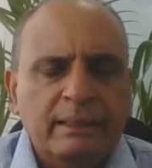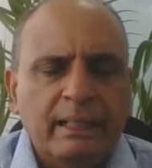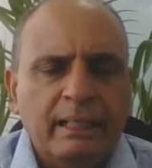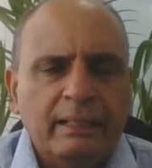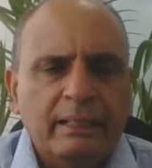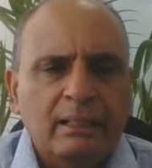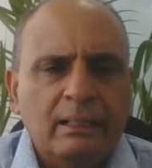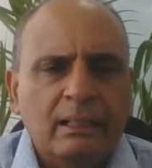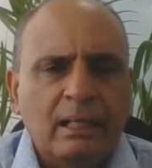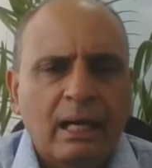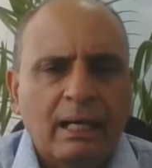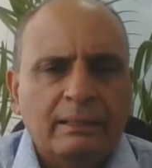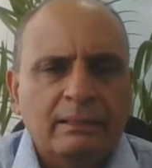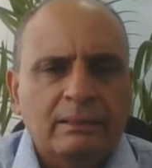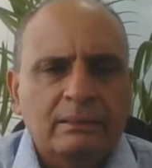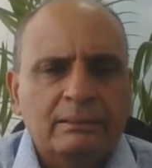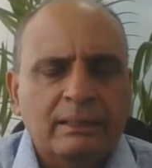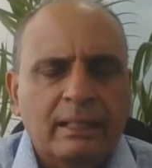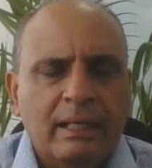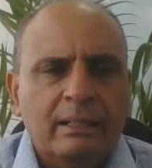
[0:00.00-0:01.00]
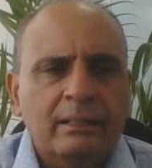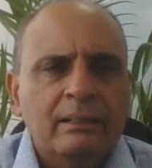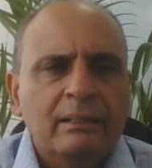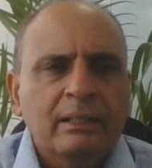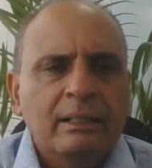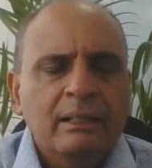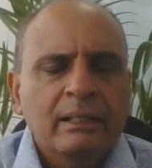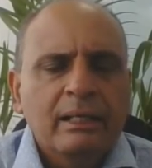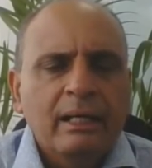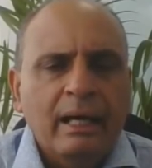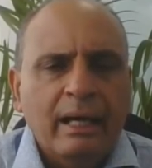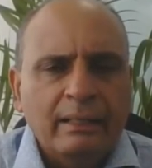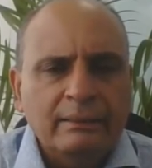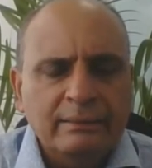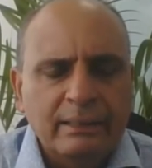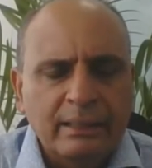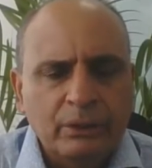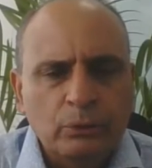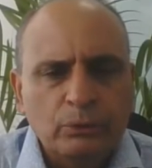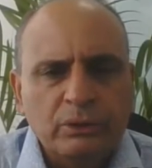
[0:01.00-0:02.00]
getting a larger share.
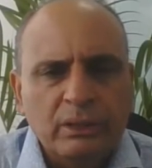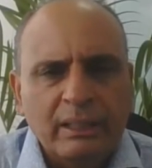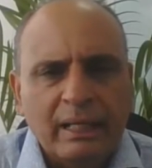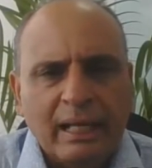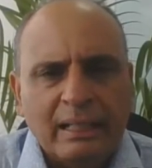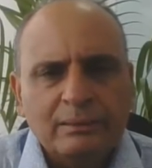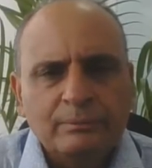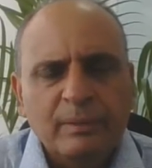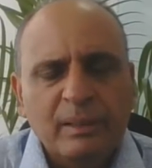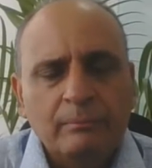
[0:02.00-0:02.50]
Execution has